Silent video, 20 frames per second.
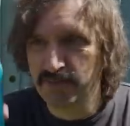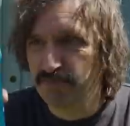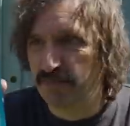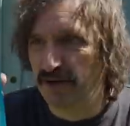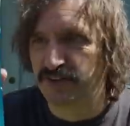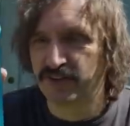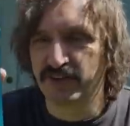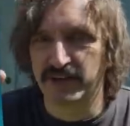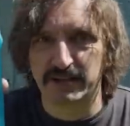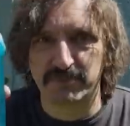by
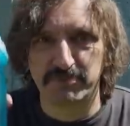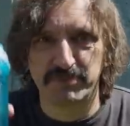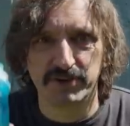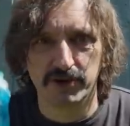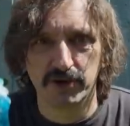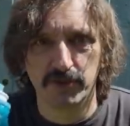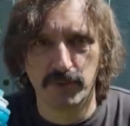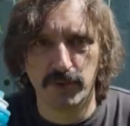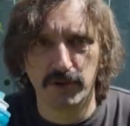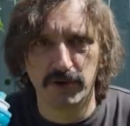turning
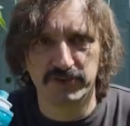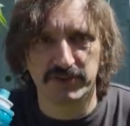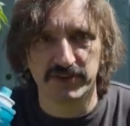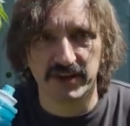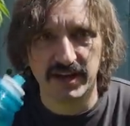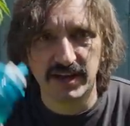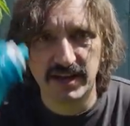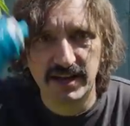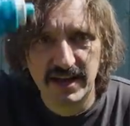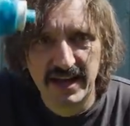pure
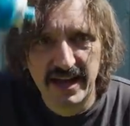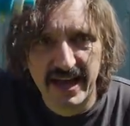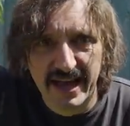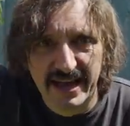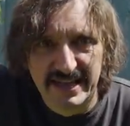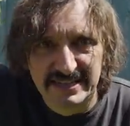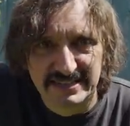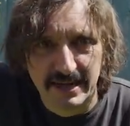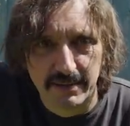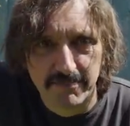water
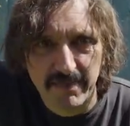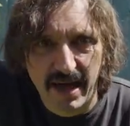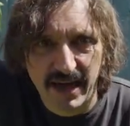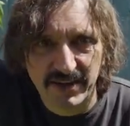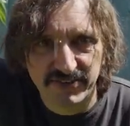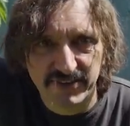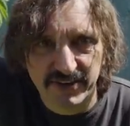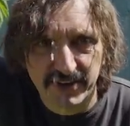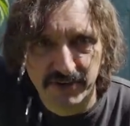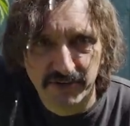into
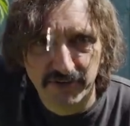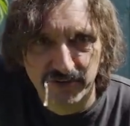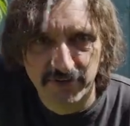magical